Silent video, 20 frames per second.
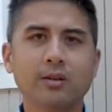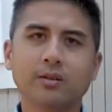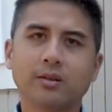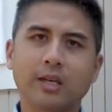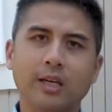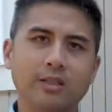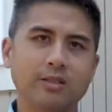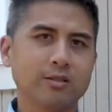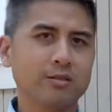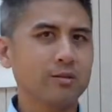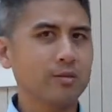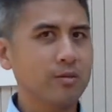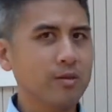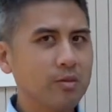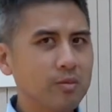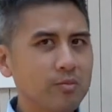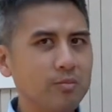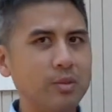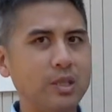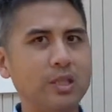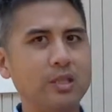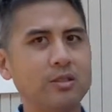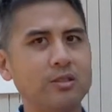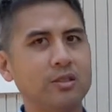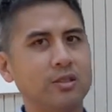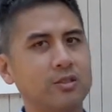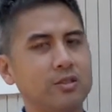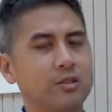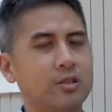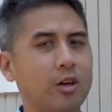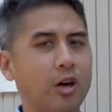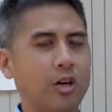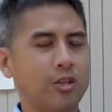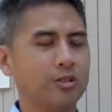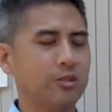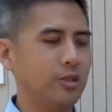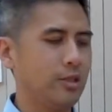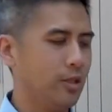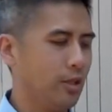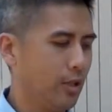That means it's
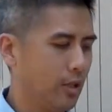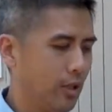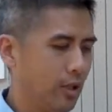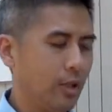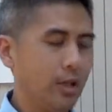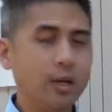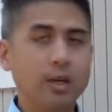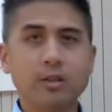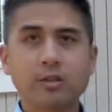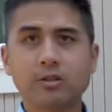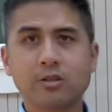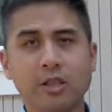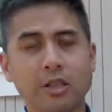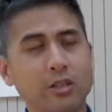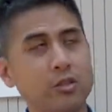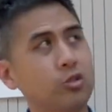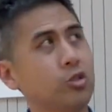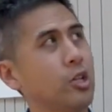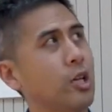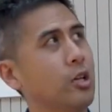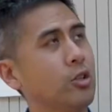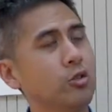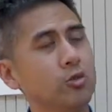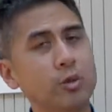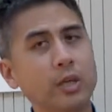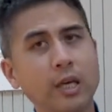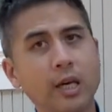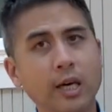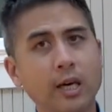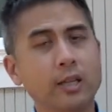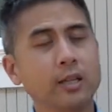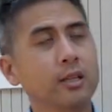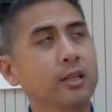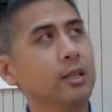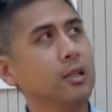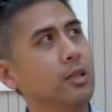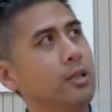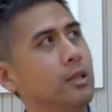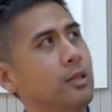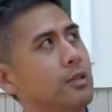costly. The second challenge we had
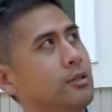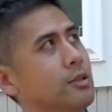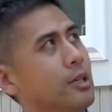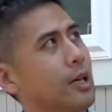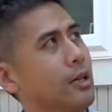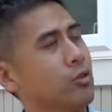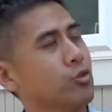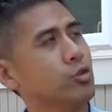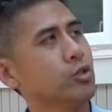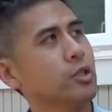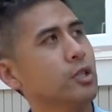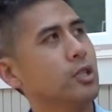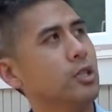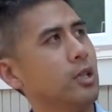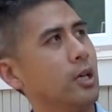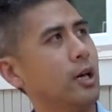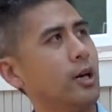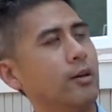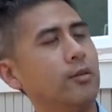is actually